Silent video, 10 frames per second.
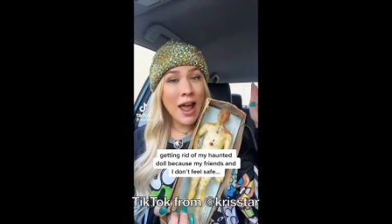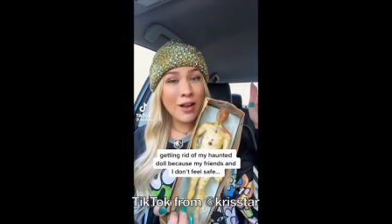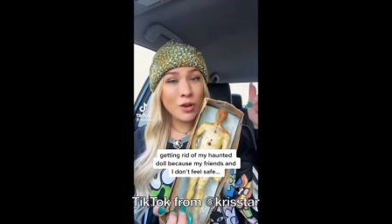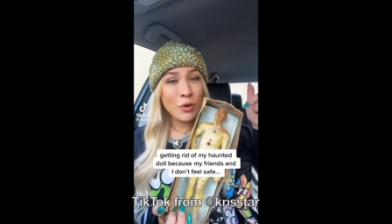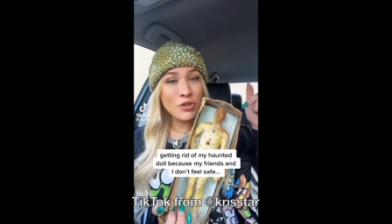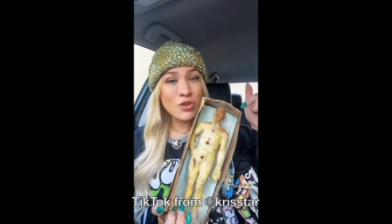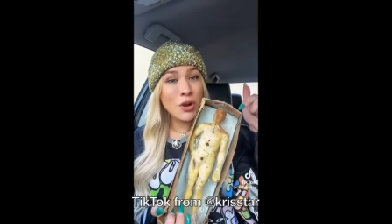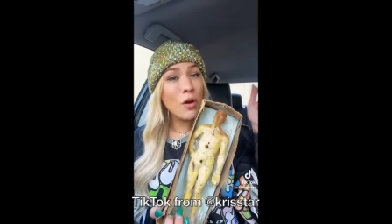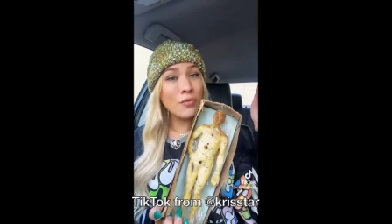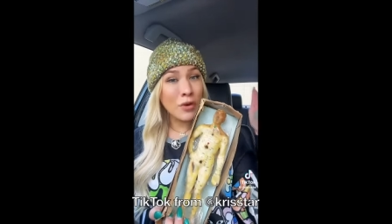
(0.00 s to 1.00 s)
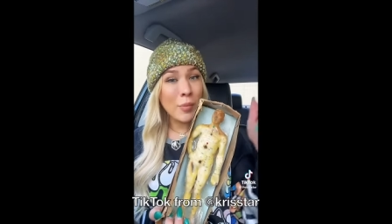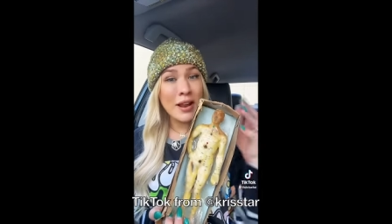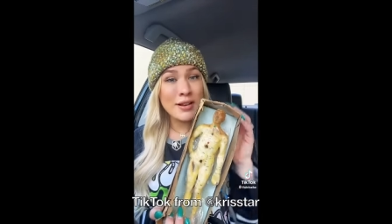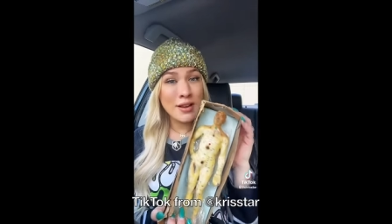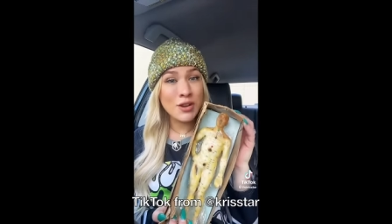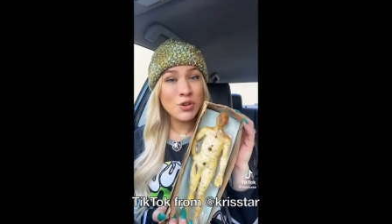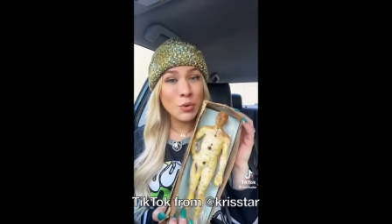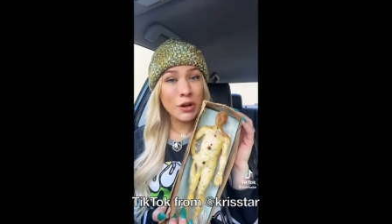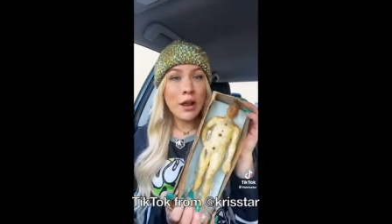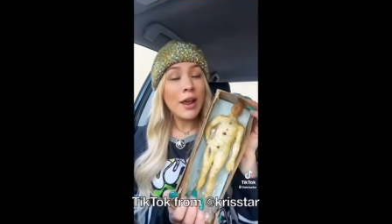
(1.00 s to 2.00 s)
acupuncture doll from an antique store.